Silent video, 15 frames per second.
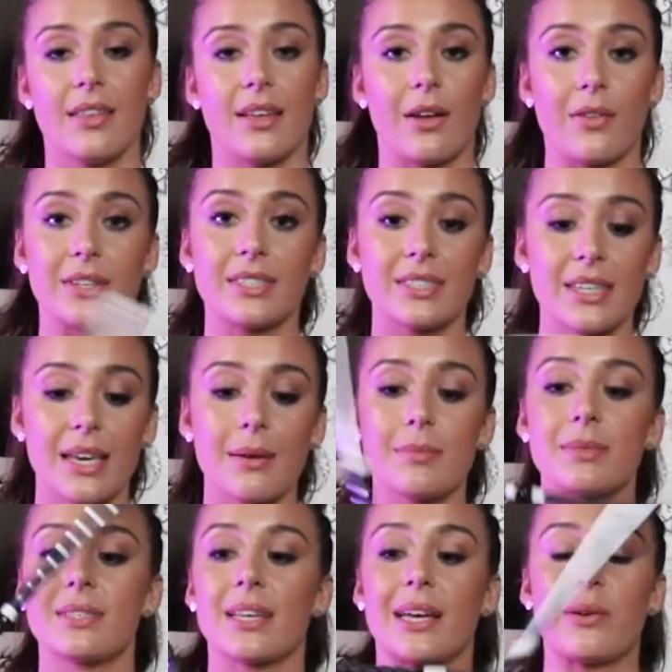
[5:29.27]
Now this
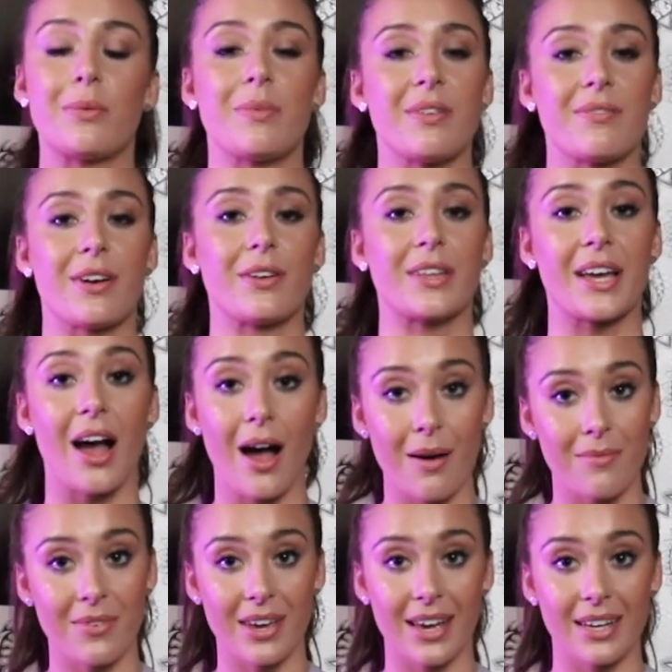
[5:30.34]
seems like it would be fairly
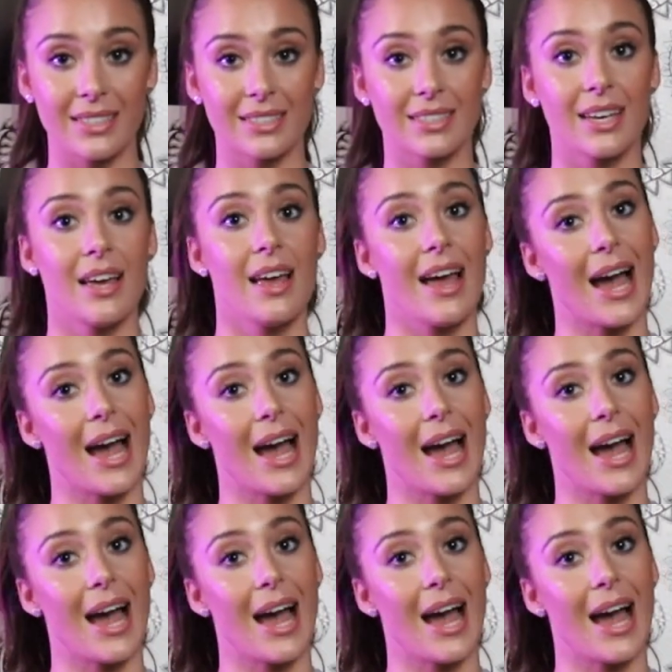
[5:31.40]
obvious,